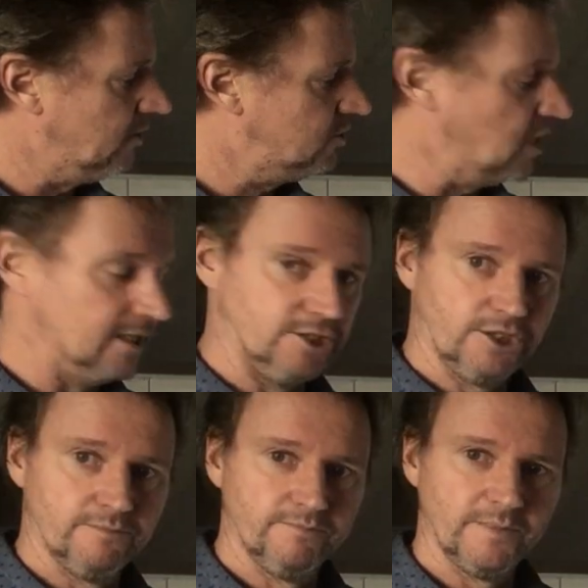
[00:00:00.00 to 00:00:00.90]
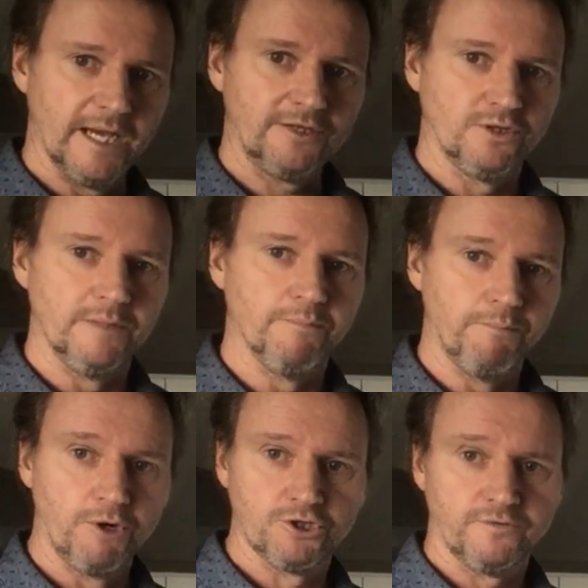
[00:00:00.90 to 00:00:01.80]
change. Actually,
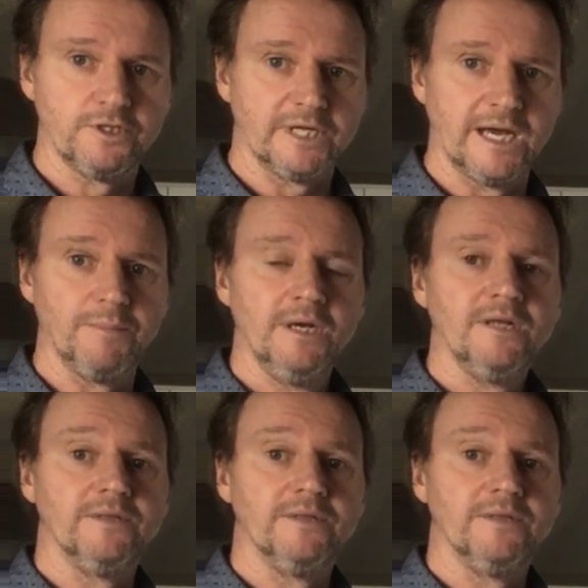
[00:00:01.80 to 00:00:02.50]
most of the time,